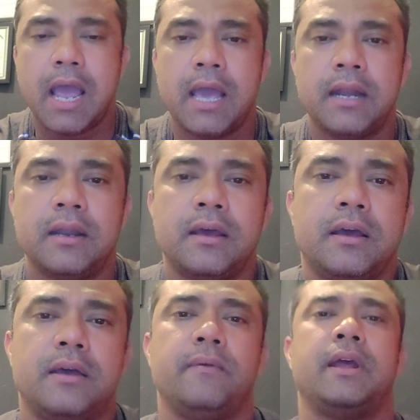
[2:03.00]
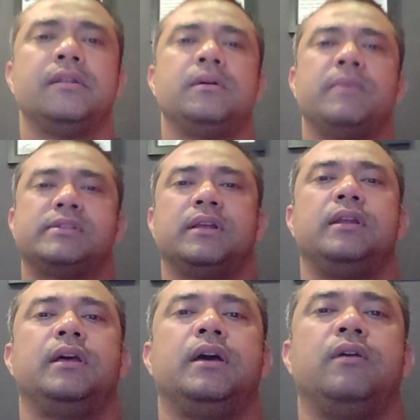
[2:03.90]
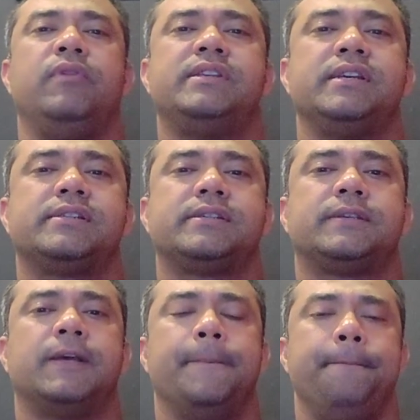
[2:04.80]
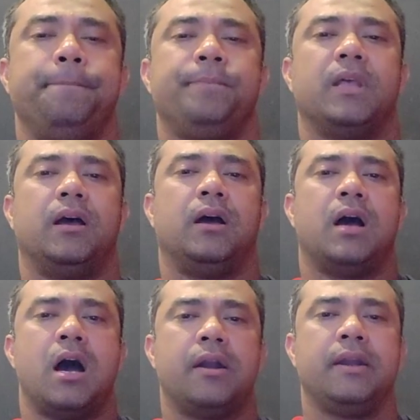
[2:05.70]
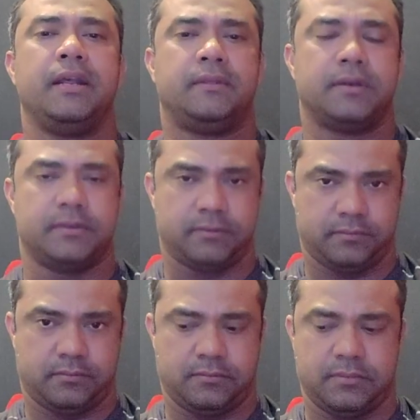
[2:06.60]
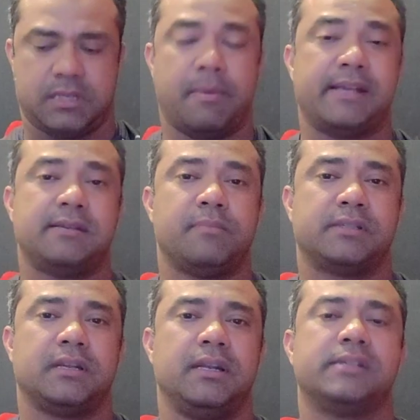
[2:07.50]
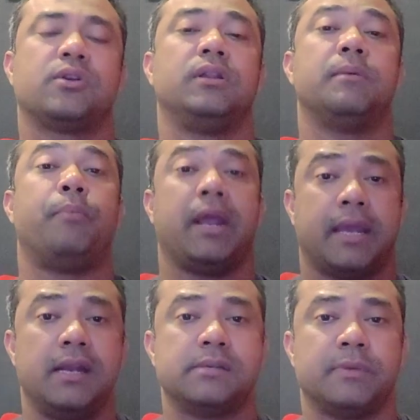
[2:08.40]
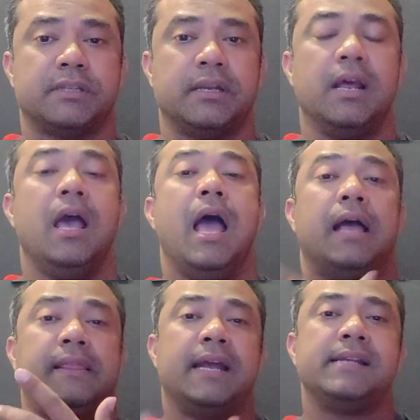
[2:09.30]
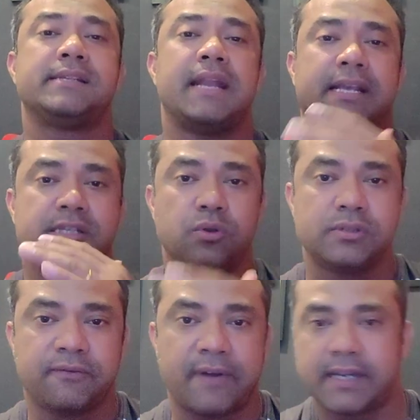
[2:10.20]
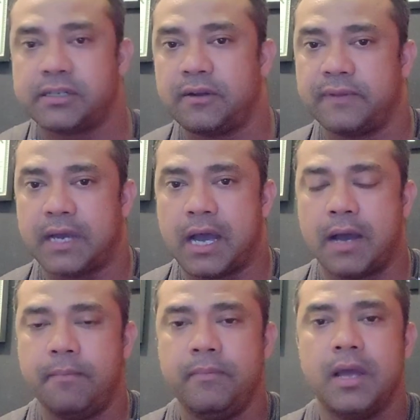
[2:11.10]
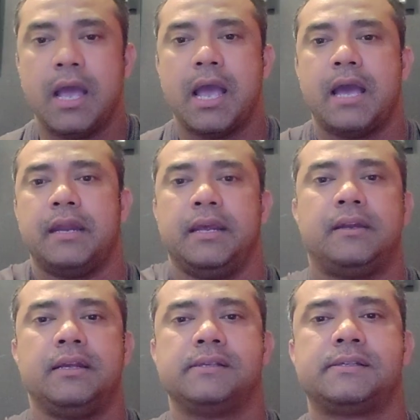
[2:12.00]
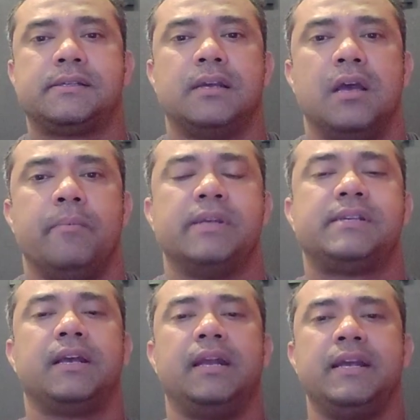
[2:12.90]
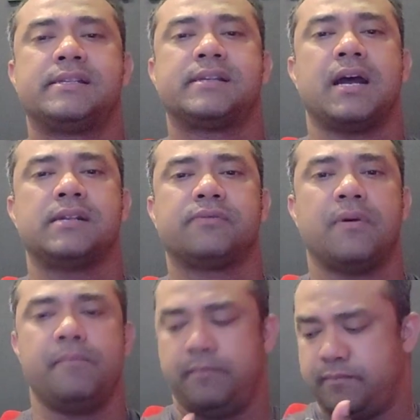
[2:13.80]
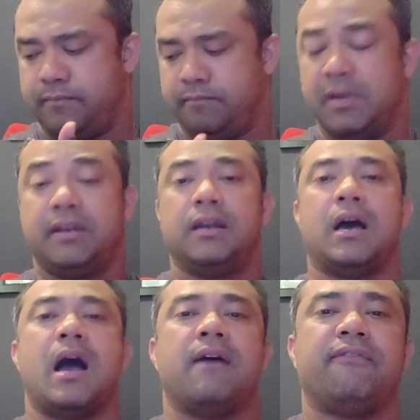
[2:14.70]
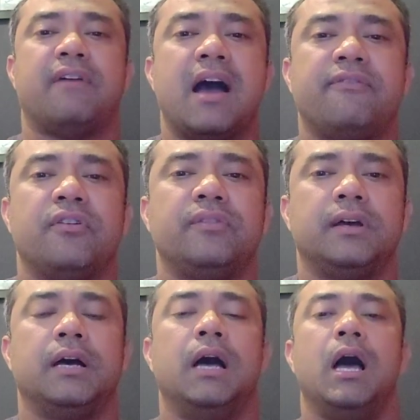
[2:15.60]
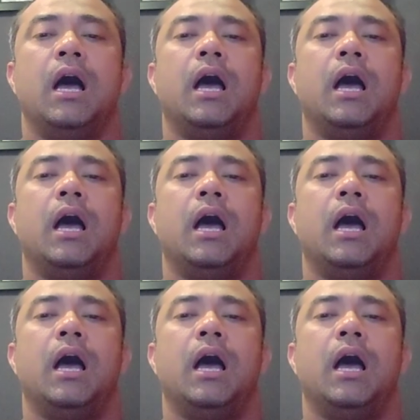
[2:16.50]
And another muscle which is underneath the bicep muscle is called the brachialis muscle. That is an exclusive flexor of the arm, and it is basically, it starts from medial half of the